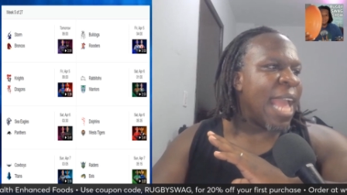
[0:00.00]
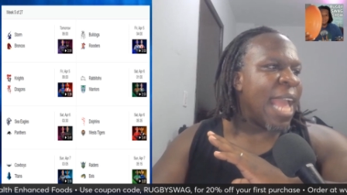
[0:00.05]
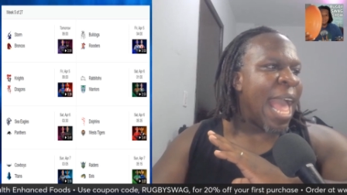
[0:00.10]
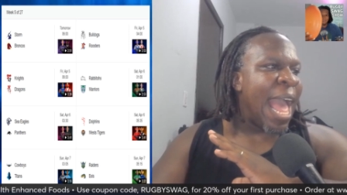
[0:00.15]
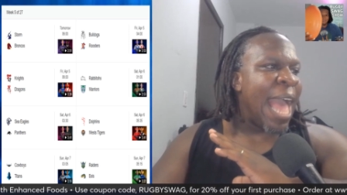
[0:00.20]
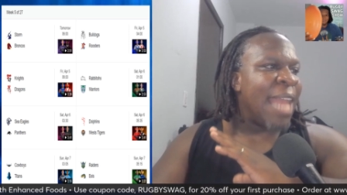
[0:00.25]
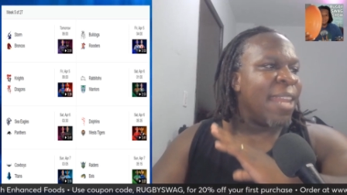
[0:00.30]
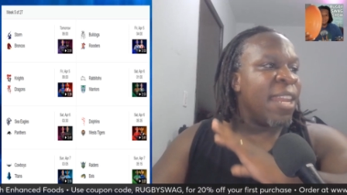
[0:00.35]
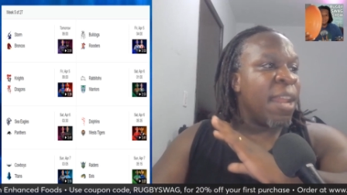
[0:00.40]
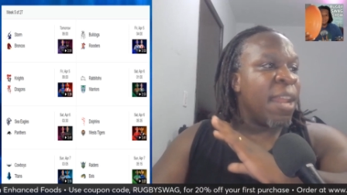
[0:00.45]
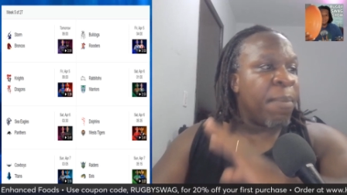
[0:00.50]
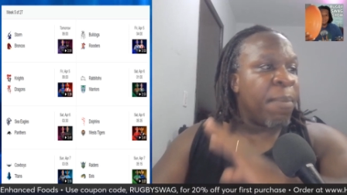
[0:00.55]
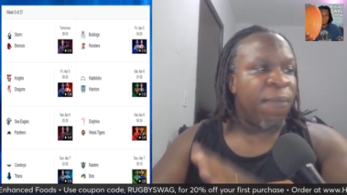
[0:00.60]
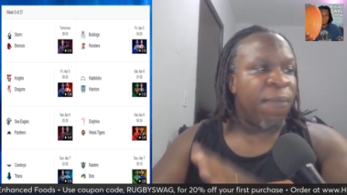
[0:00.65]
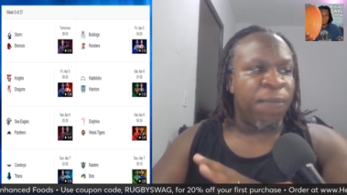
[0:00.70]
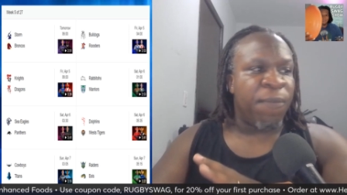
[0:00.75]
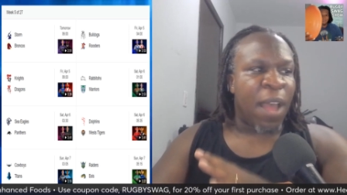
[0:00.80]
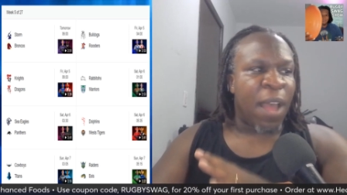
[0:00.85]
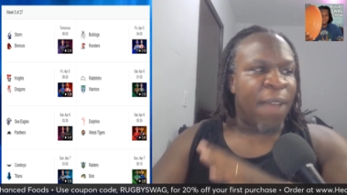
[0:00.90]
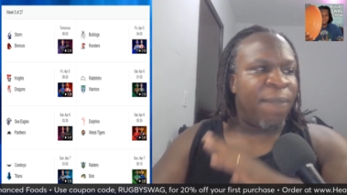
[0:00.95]
at number
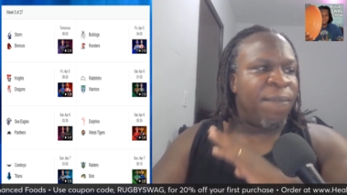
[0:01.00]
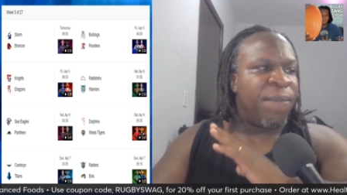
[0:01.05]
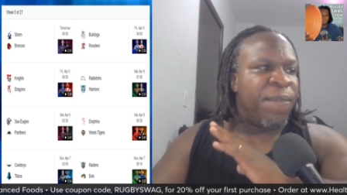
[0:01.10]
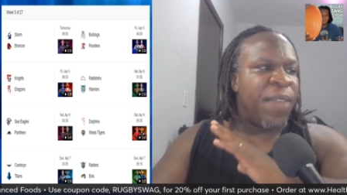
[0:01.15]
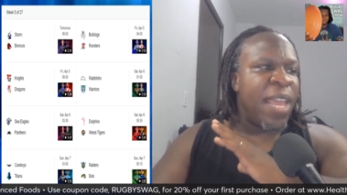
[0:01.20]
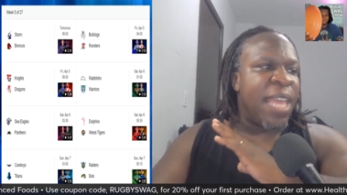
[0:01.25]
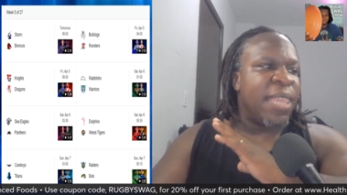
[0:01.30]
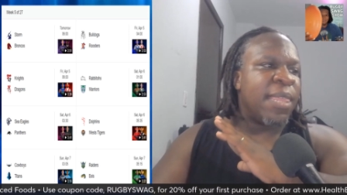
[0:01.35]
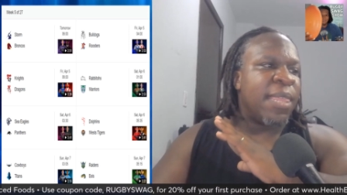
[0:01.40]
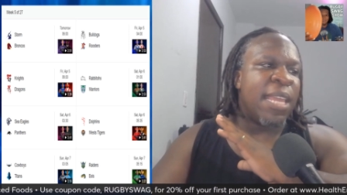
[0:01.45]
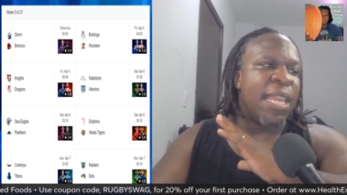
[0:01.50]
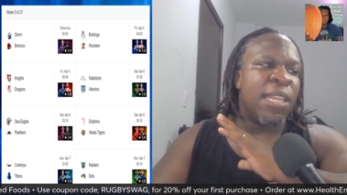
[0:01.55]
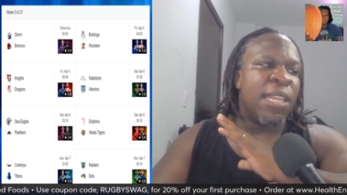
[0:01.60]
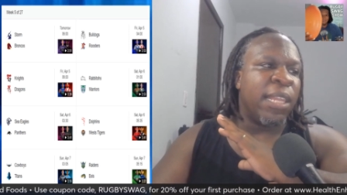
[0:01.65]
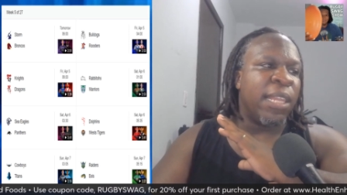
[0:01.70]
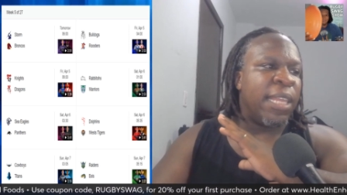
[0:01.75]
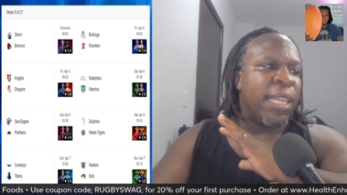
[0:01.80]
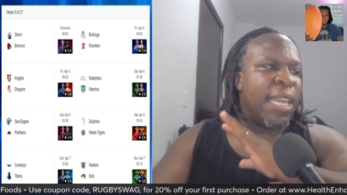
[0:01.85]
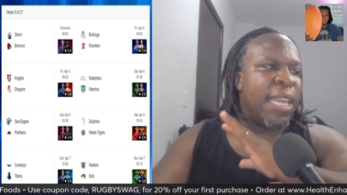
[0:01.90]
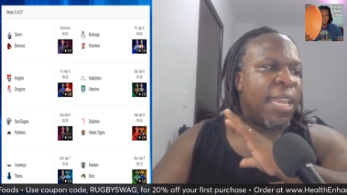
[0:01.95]
at fifth in the
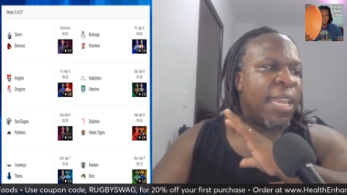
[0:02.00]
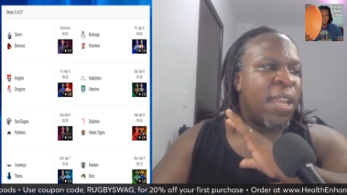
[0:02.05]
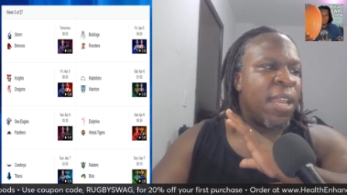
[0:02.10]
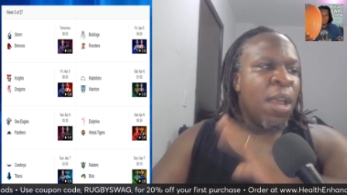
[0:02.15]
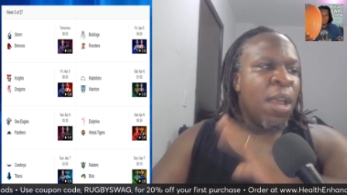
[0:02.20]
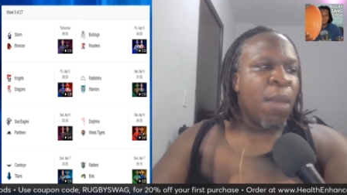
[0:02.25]
league.